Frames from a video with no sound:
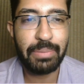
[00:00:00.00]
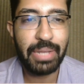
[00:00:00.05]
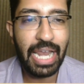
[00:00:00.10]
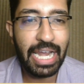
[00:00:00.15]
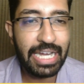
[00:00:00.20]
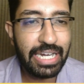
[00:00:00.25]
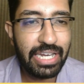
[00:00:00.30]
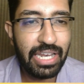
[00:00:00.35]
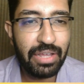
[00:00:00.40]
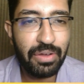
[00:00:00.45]
And I
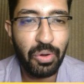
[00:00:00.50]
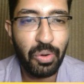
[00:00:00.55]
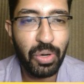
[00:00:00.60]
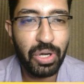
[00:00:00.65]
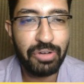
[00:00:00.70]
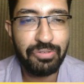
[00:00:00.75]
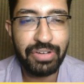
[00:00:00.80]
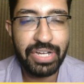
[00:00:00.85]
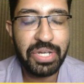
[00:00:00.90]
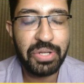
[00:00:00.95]
did a whole
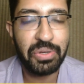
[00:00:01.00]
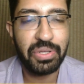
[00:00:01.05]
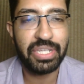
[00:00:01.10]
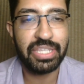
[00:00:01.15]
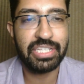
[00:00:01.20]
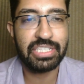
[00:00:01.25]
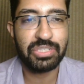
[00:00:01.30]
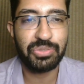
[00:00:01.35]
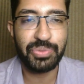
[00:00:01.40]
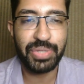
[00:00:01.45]
video
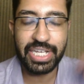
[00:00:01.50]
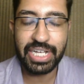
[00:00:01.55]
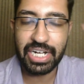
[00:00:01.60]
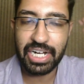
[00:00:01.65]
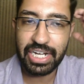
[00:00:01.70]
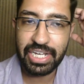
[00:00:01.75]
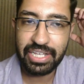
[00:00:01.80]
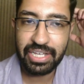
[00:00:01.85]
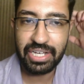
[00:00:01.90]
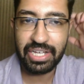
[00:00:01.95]
this week
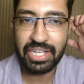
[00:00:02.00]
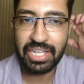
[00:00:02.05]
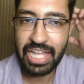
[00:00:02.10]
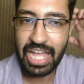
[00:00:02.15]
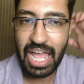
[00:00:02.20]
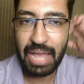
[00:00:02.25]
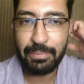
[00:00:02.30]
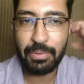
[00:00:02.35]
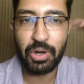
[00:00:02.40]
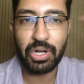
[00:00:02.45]
earlier
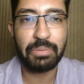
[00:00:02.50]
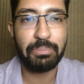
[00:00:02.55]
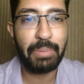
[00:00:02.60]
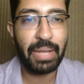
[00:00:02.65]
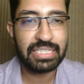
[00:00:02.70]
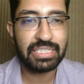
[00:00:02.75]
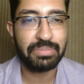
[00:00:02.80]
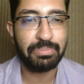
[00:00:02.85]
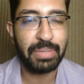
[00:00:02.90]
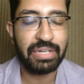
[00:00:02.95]
about
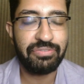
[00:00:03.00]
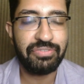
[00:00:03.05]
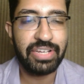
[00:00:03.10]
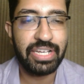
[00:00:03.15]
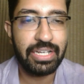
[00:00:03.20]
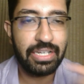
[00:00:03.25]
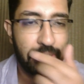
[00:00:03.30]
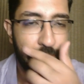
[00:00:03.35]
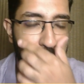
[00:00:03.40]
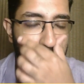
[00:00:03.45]
best
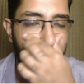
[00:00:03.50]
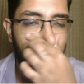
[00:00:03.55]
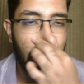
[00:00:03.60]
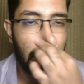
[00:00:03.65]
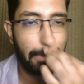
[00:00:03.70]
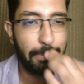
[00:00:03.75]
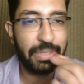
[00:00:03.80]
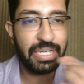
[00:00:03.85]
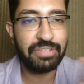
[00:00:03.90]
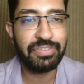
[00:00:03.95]

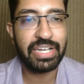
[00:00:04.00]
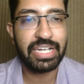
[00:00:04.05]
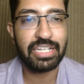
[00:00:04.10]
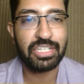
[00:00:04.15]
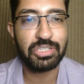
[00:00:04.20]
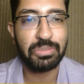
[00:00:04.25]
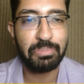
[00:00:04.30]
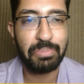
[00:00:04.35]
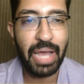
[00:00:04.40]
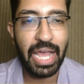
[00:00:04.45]

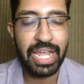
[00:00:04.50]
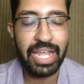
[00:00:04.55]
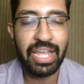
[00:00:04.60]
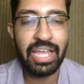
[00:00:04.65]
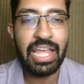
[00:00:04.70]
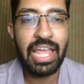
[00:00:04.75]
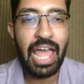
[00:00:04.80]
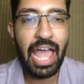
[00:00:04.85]
midfielders to buy,